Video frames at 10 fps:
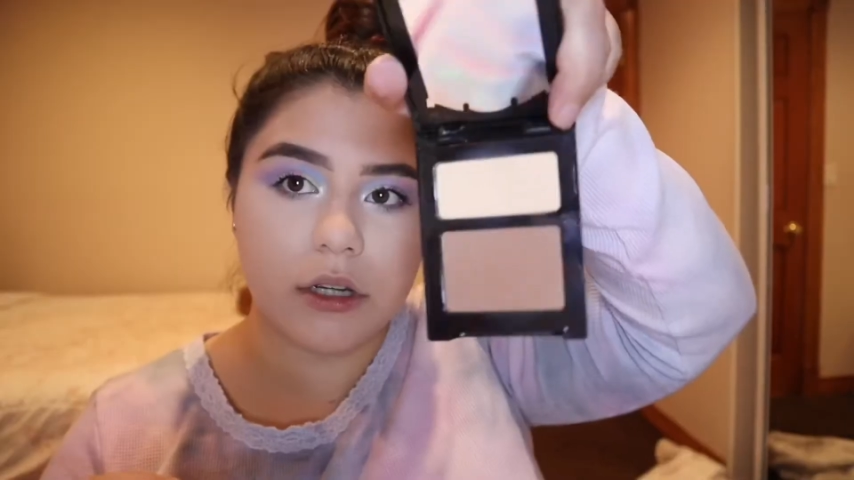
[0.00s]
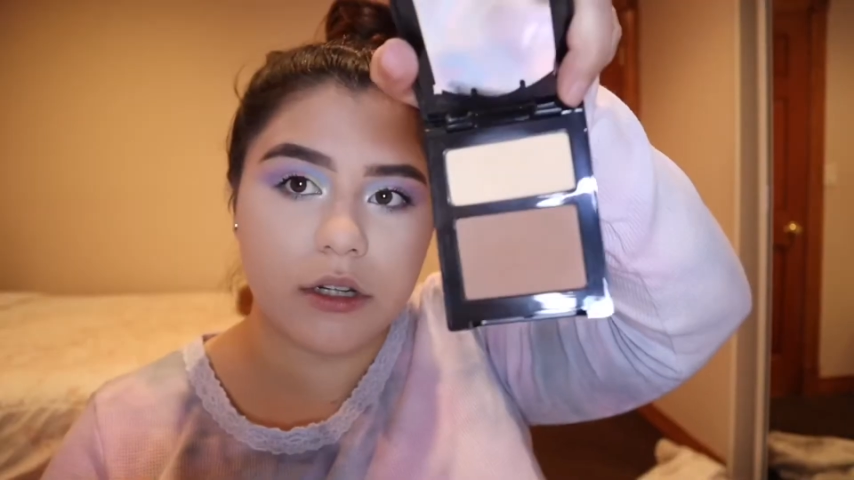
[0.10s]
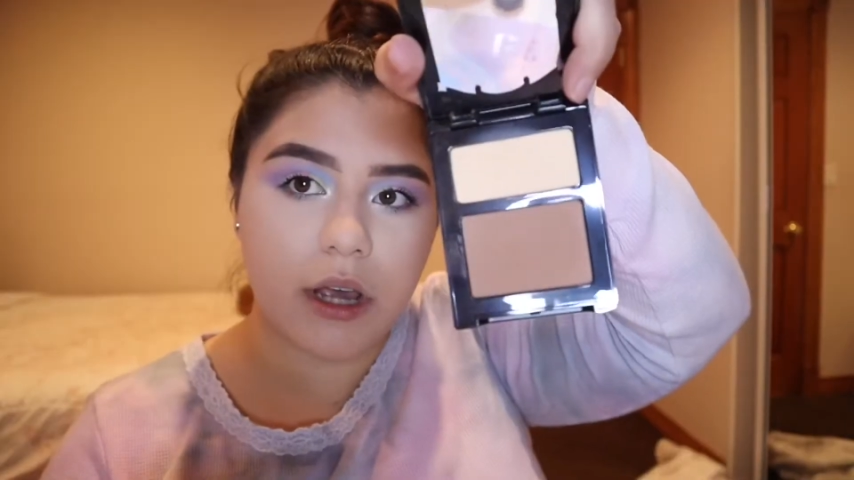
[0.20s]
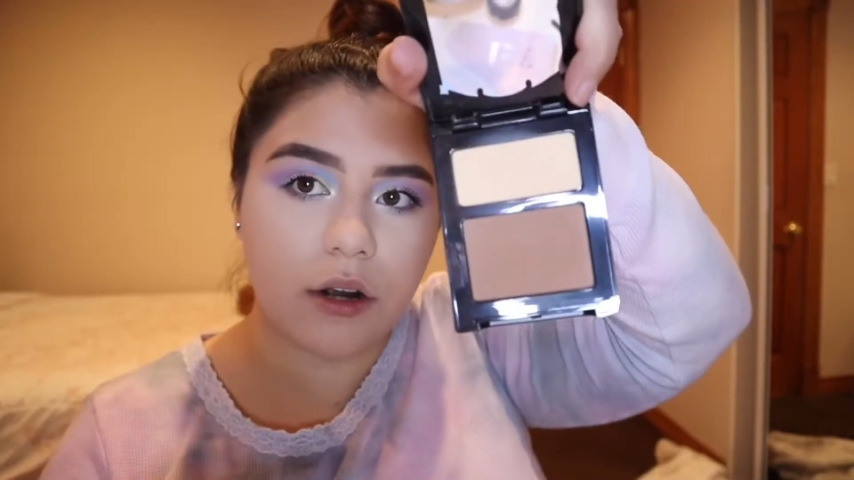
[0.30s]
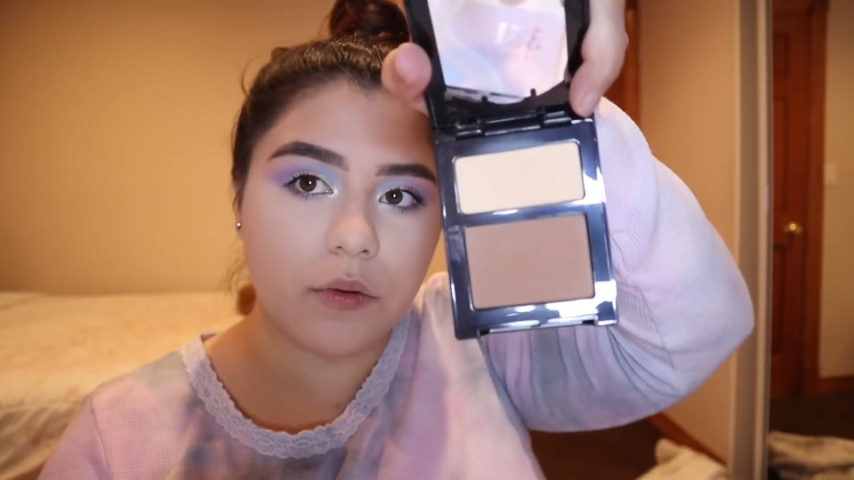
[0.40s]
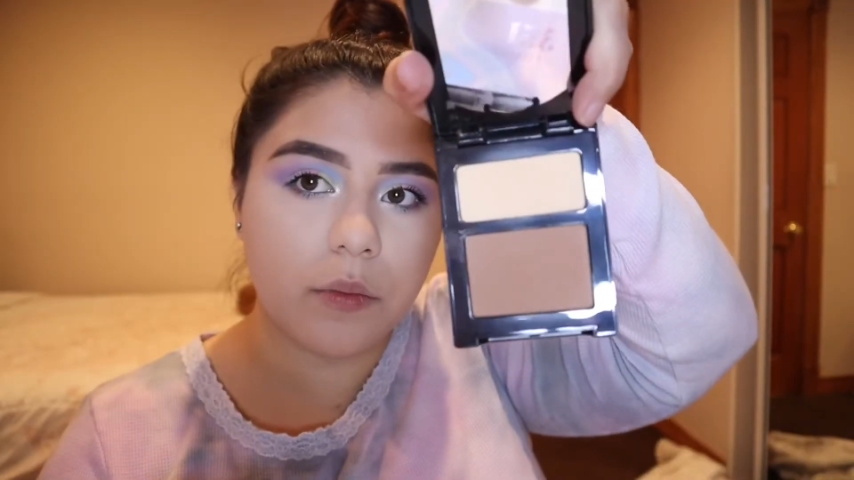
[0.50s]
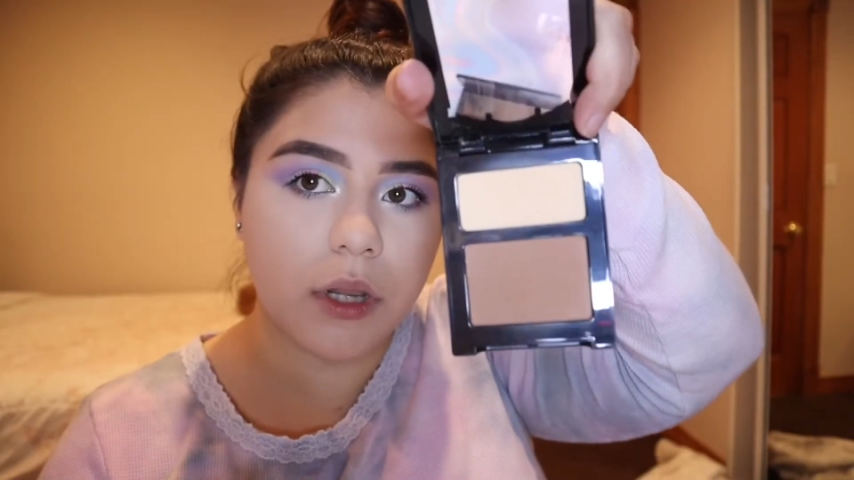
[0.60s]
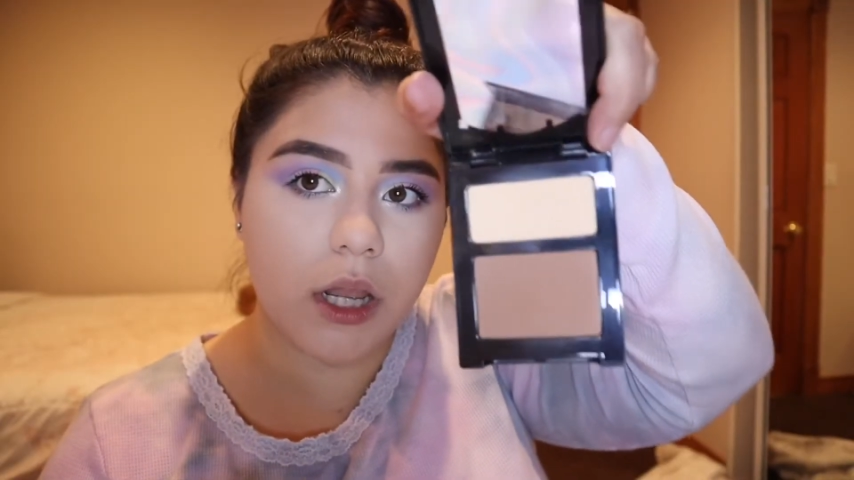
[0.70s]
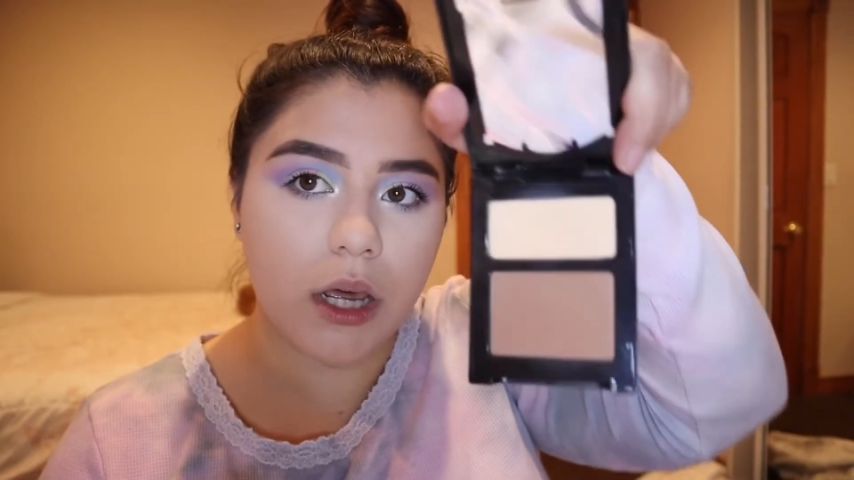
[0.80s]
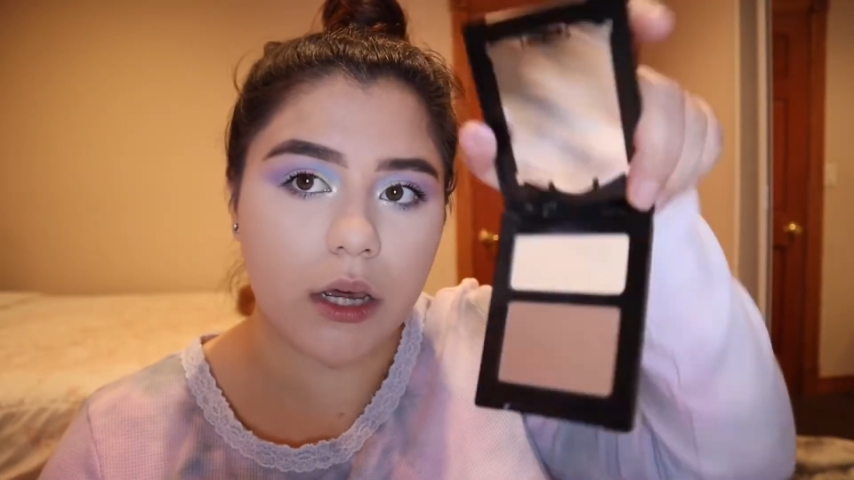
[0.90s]
Shadow
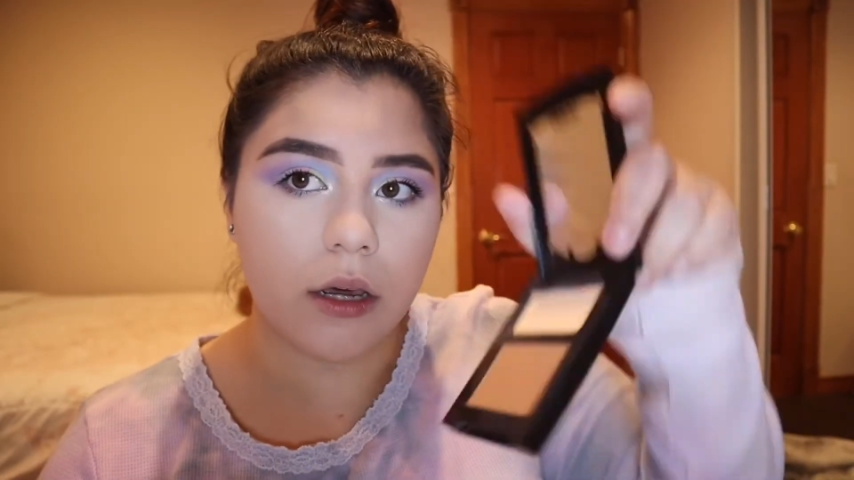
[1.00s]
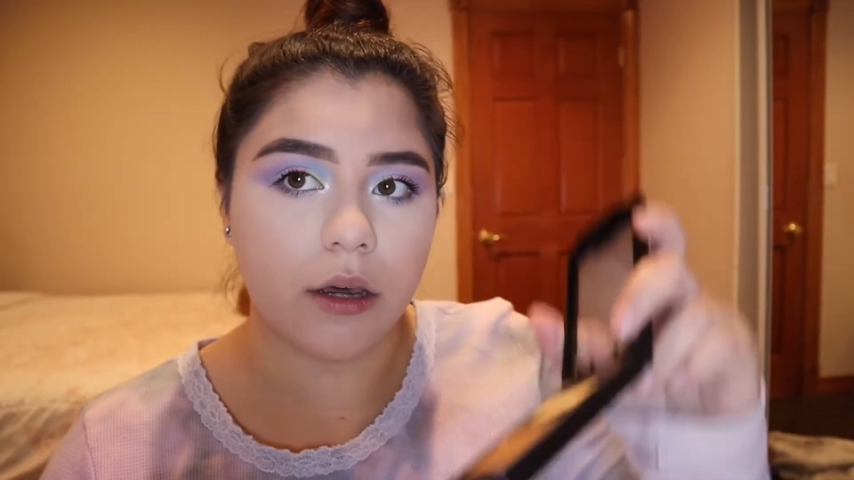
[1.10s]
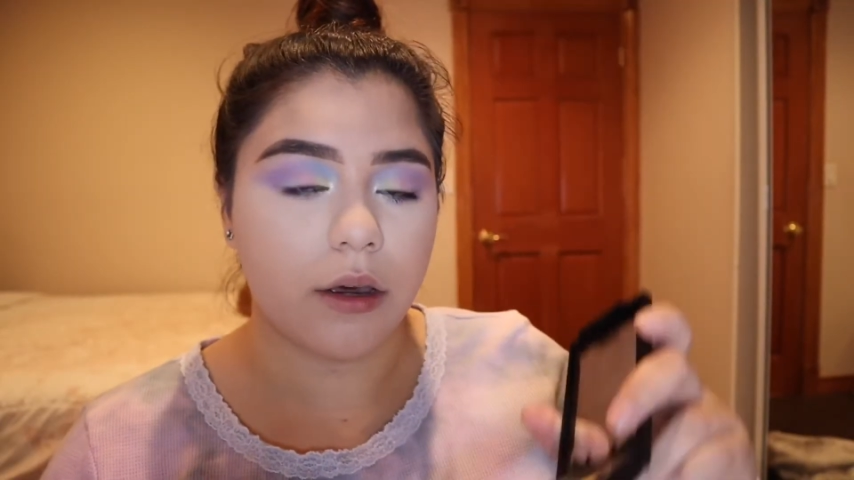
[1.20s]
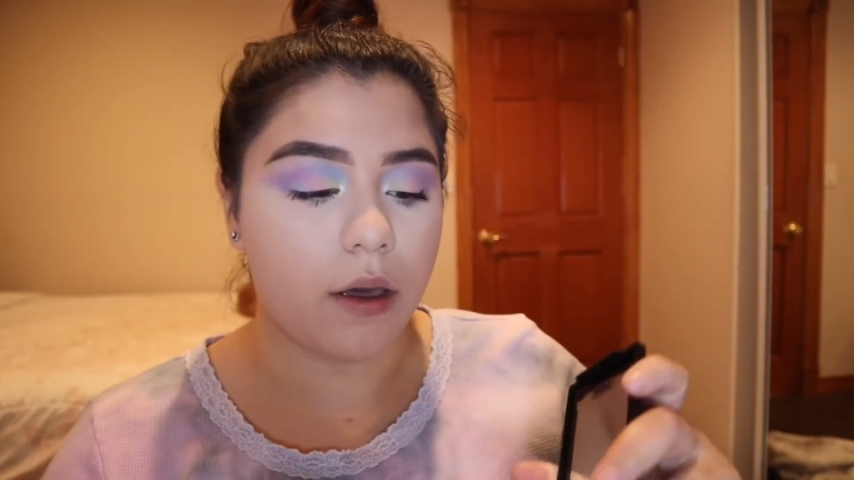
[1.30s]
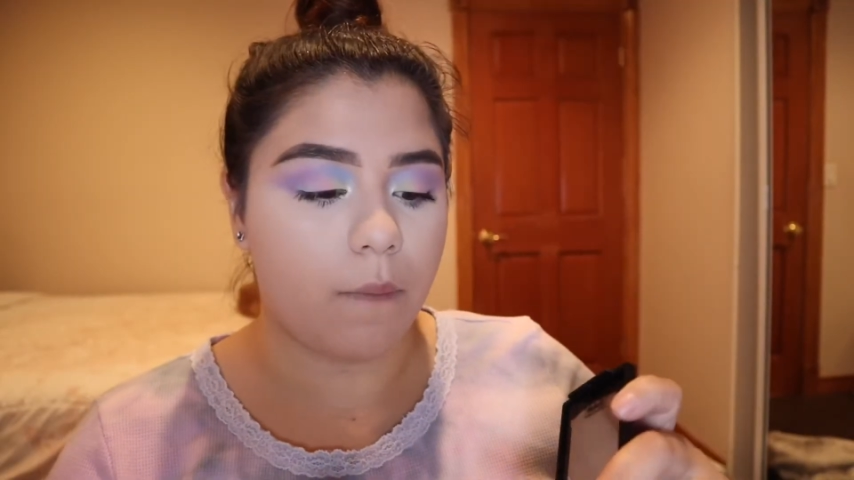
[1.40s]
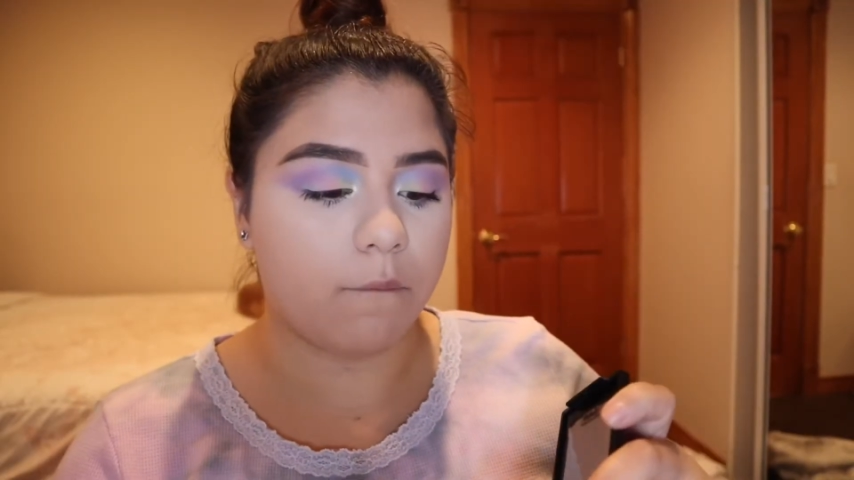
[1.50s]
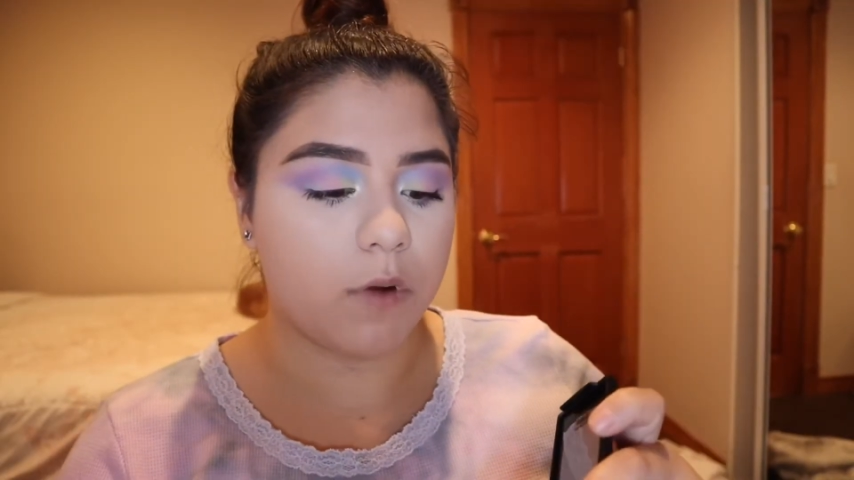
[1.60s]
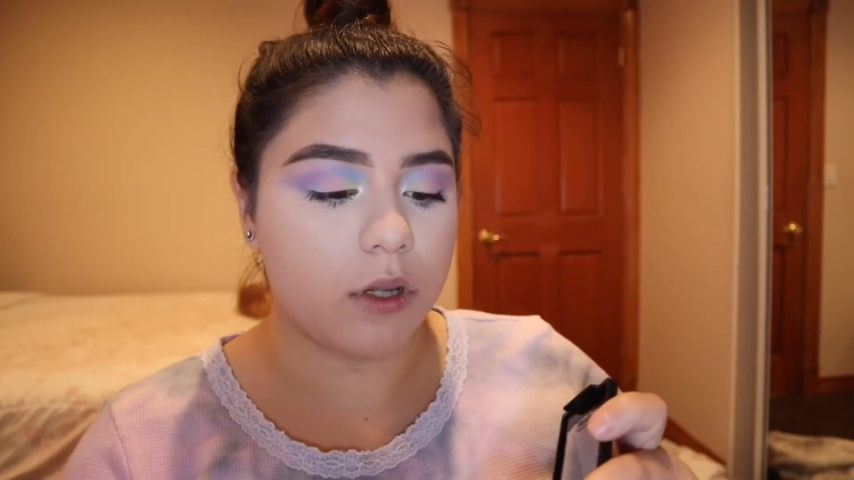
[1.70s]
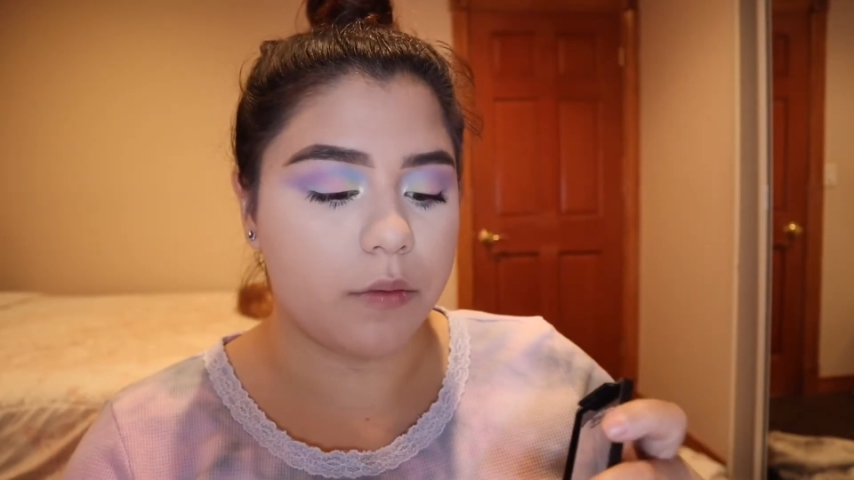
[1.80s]
Play from